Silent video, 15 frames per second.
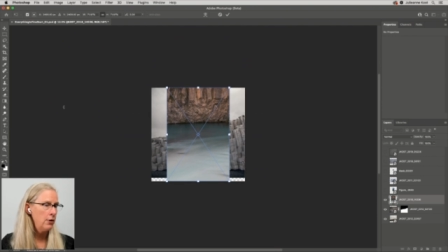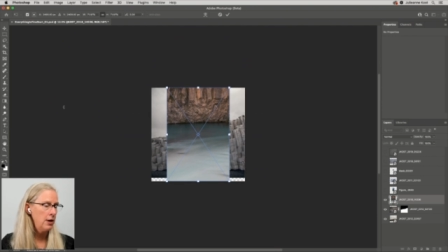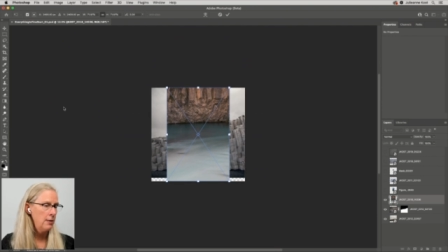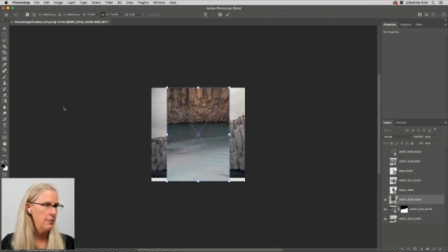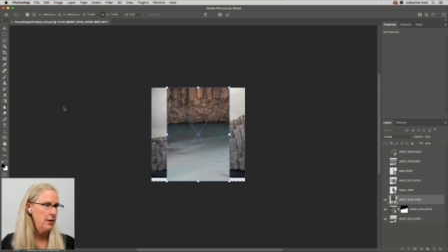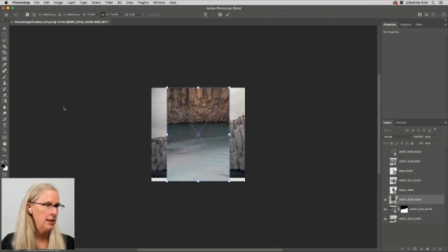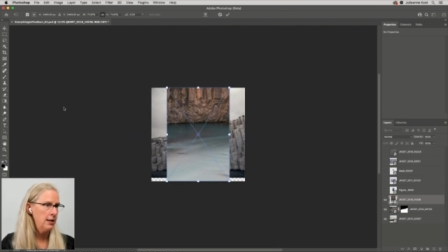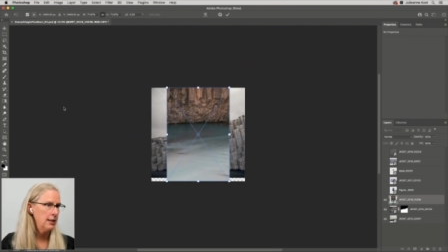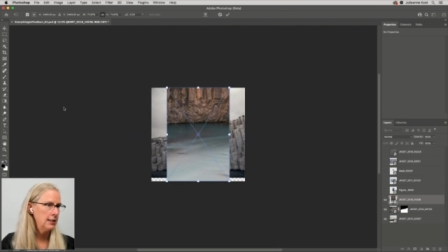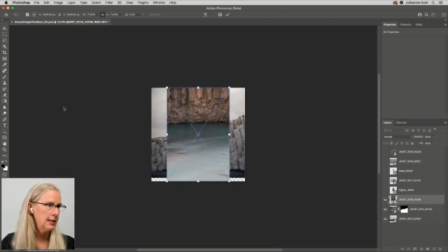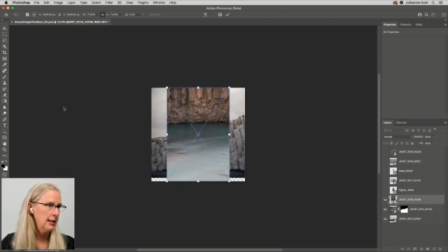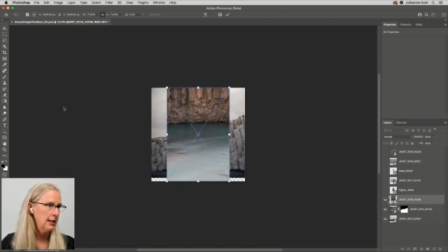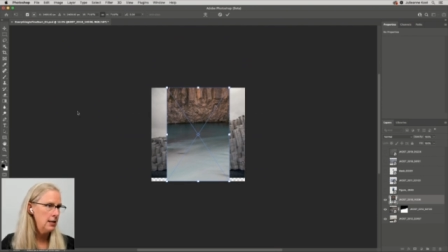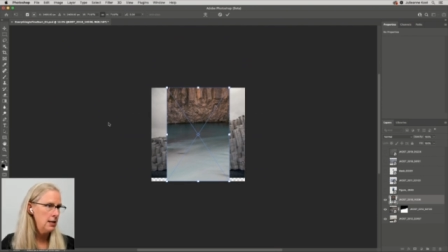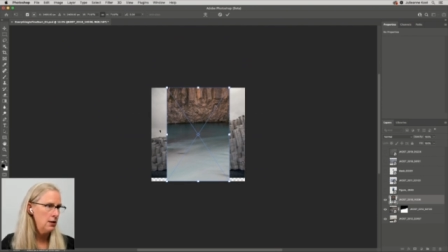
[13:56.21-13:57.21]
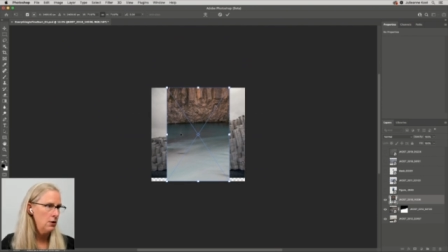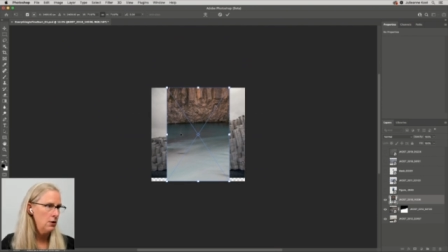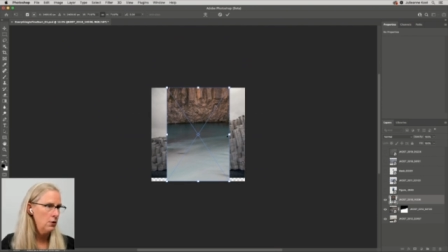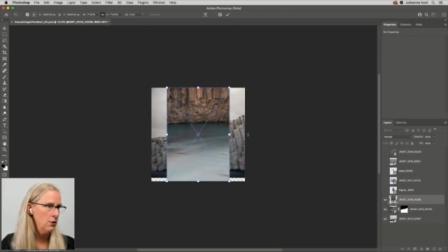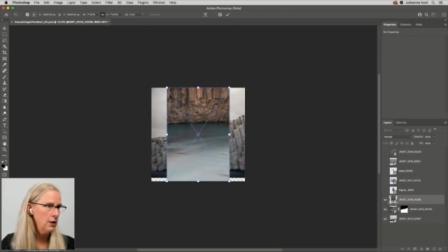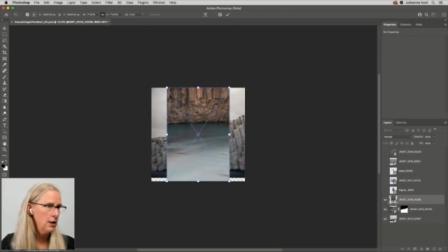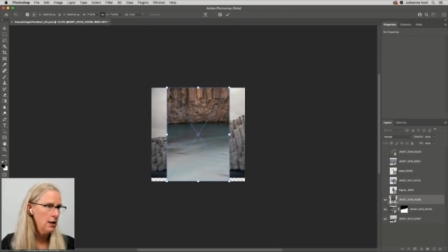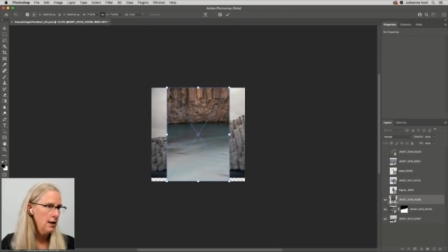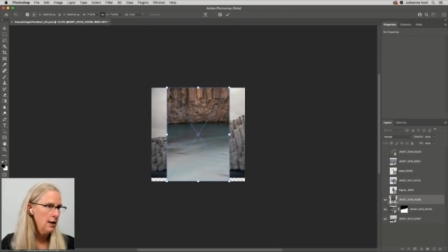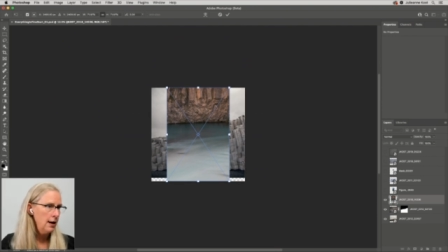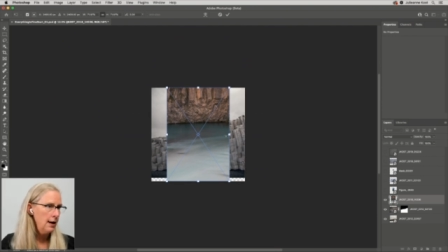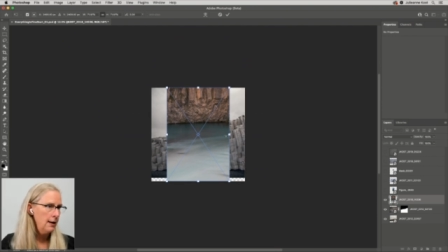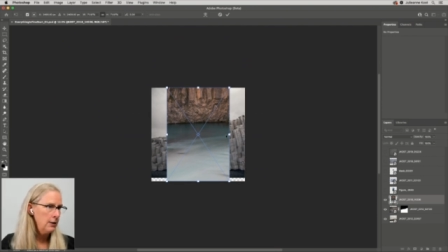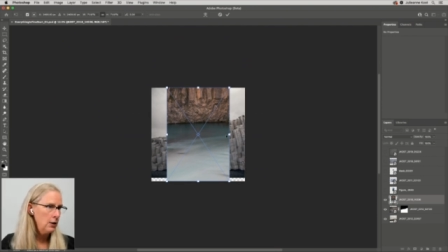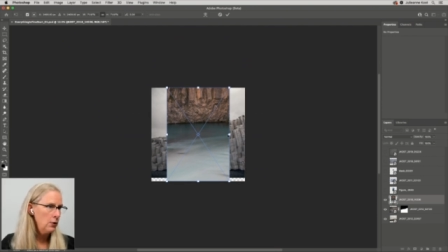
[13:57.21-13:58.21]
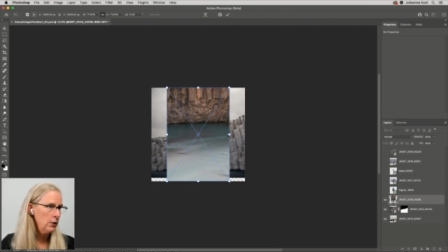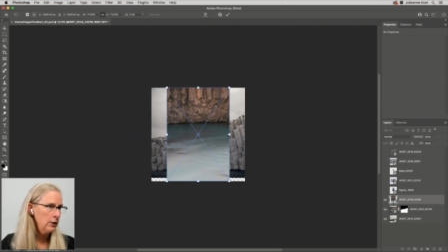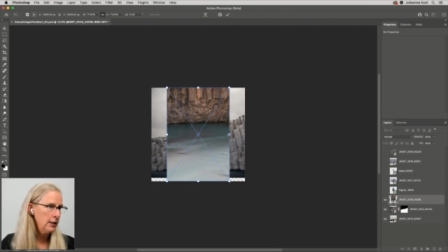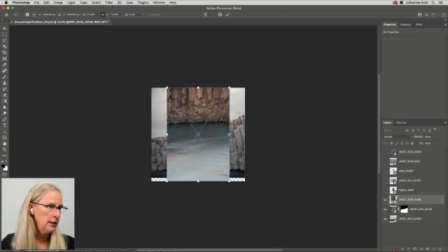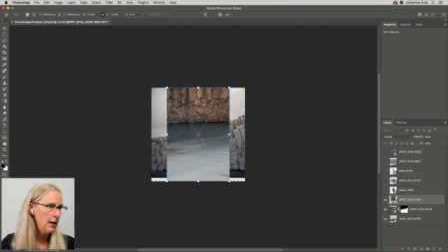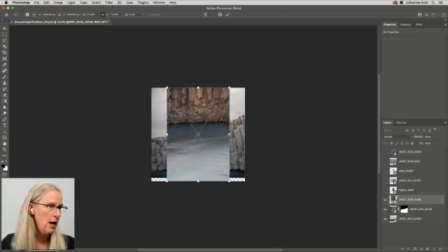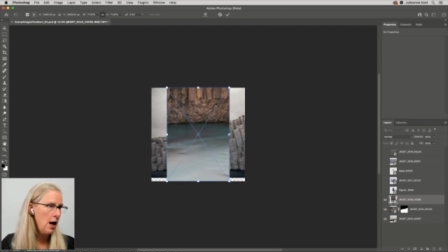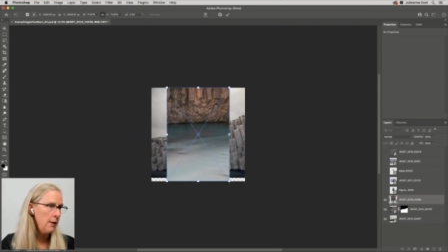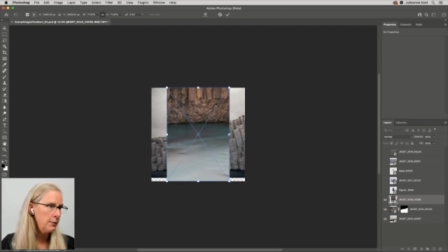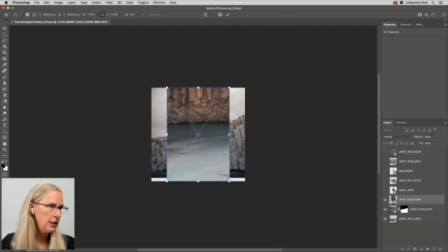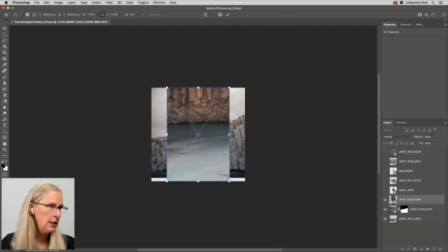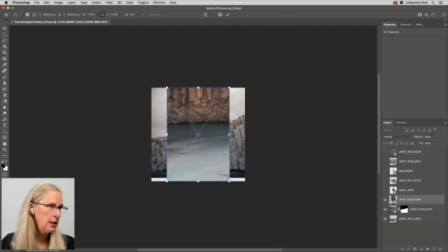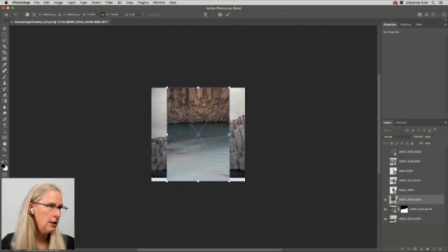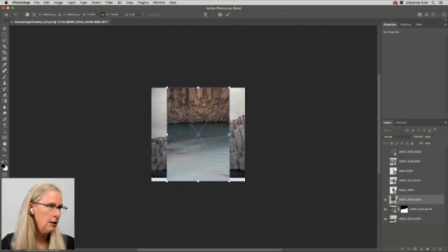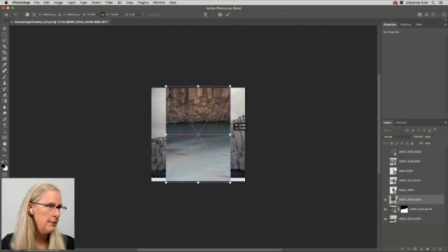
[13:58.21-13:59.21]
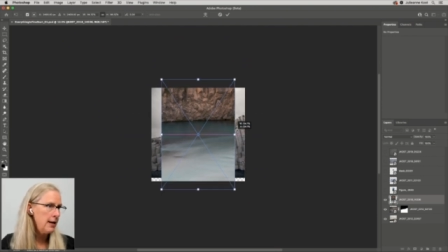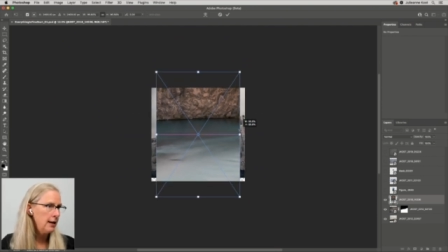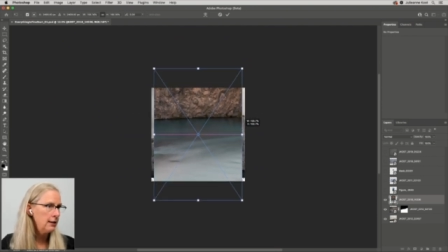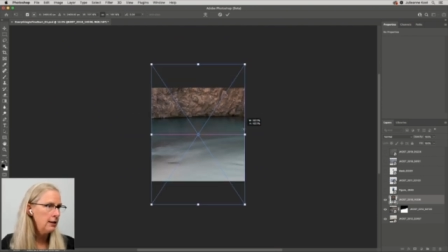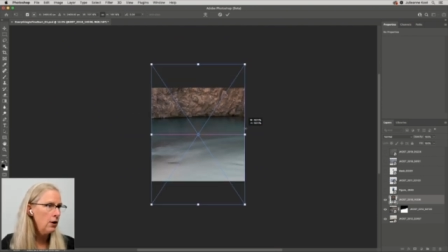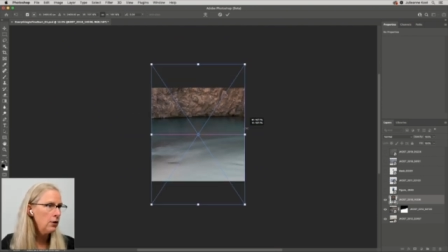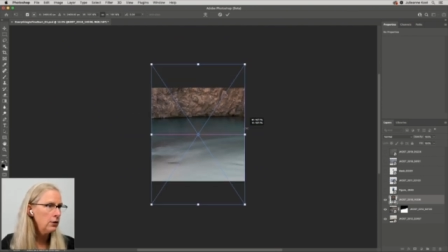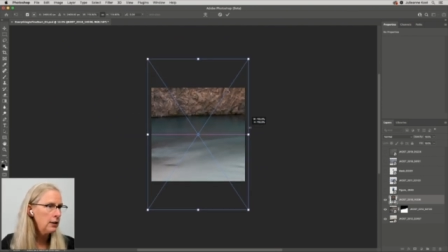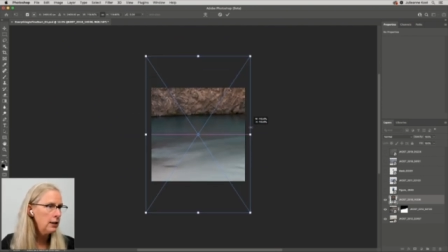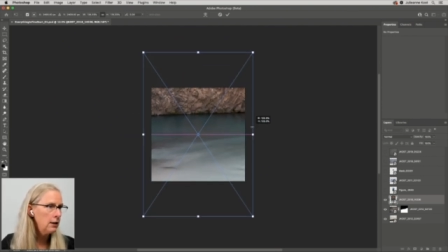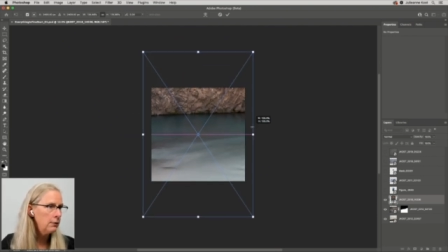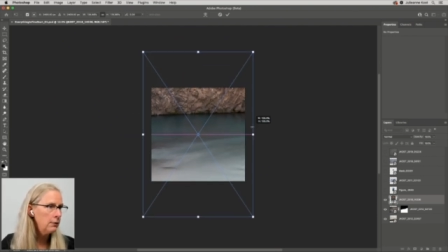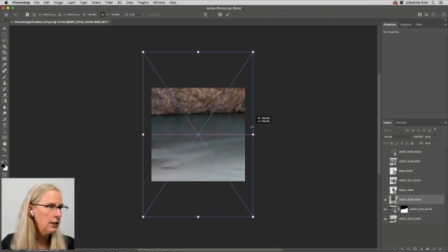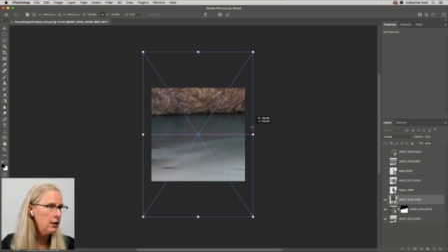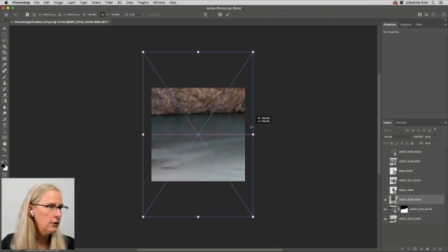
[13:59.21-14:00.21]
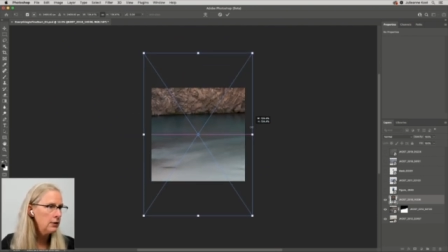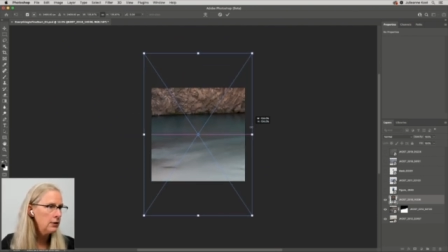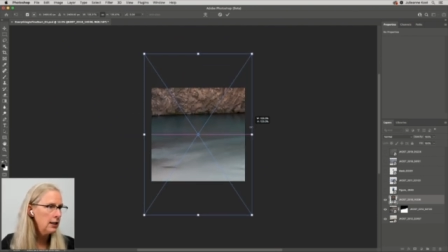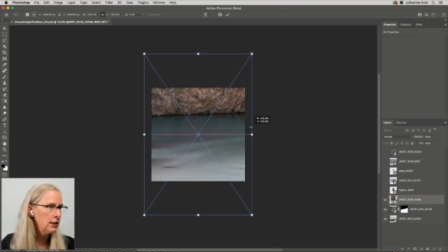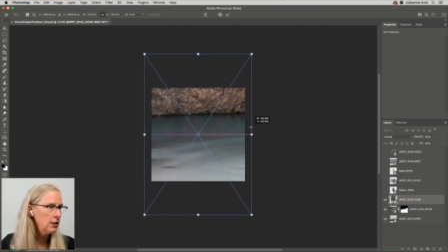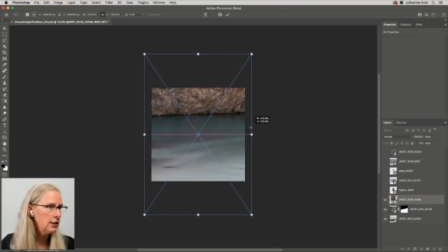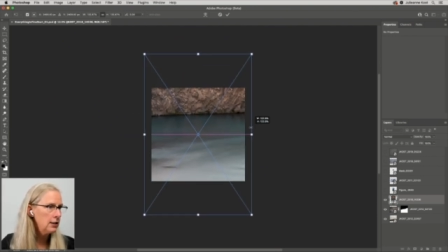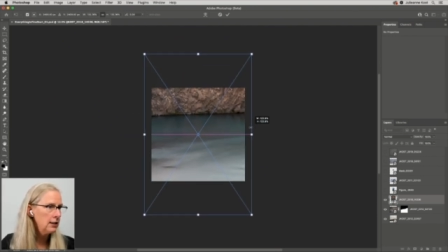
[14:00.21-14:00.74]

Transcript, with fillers: out a bit because I know I'm going to hold down the Option key on Mac, the Alt key on Windows, and